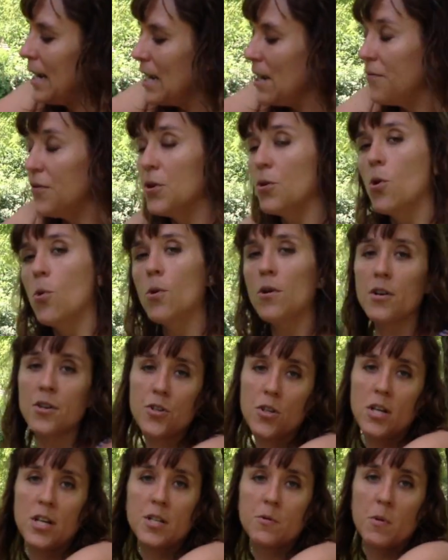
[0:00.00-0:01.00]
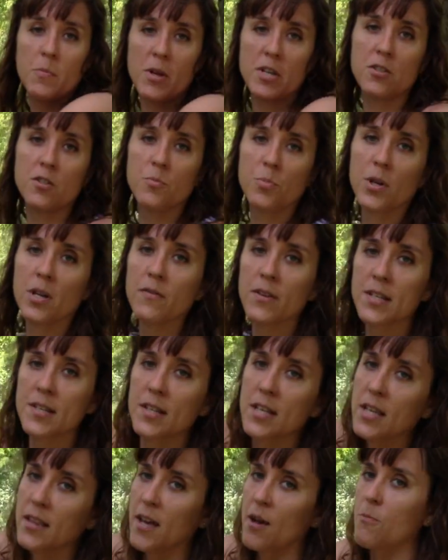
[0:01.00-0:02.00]
If you cored a tree, as we mentioned
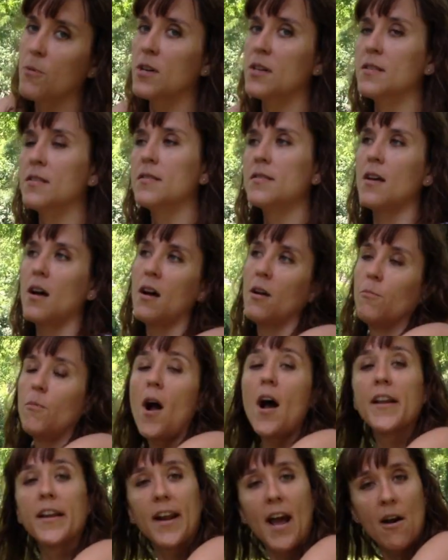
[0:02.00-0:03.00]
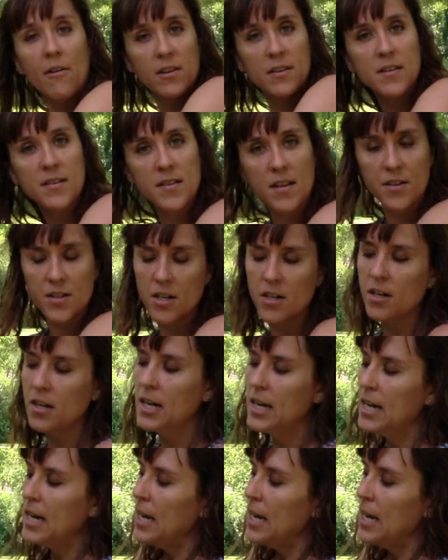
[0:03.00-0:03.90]
previously, that was rotted out in the center,